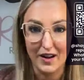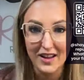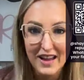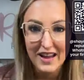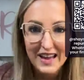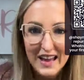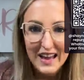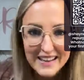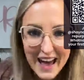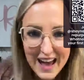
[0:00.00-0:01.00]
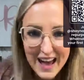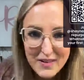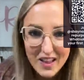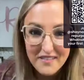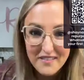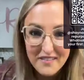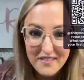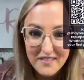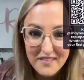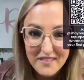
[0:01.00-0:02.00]
Yeah, I made a lot.
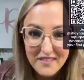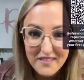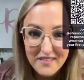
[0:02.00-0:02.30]
Yay, good.